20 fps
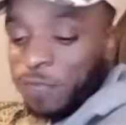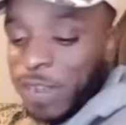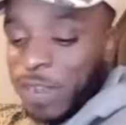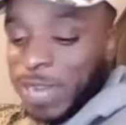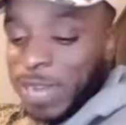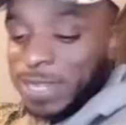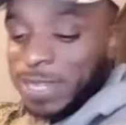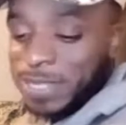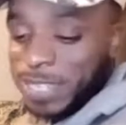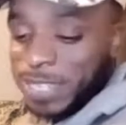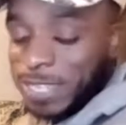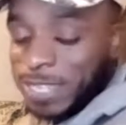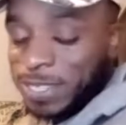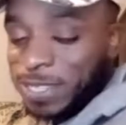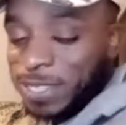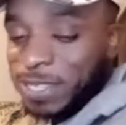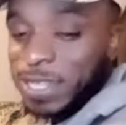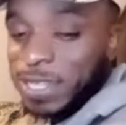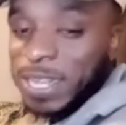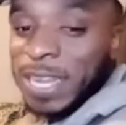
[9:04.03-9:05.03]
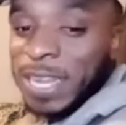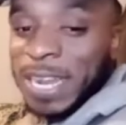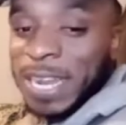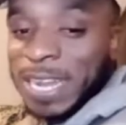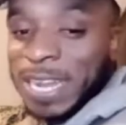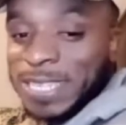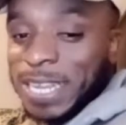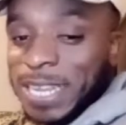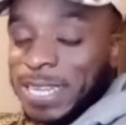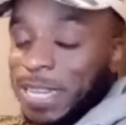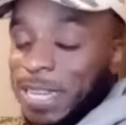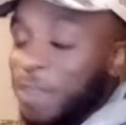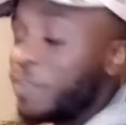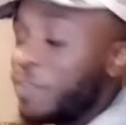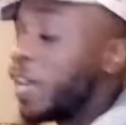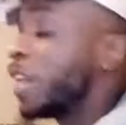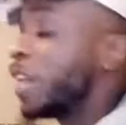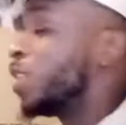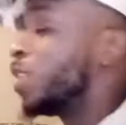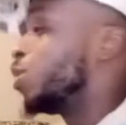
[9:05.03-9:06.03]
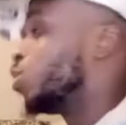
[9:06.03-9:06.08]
fight in Texas. I think that fight would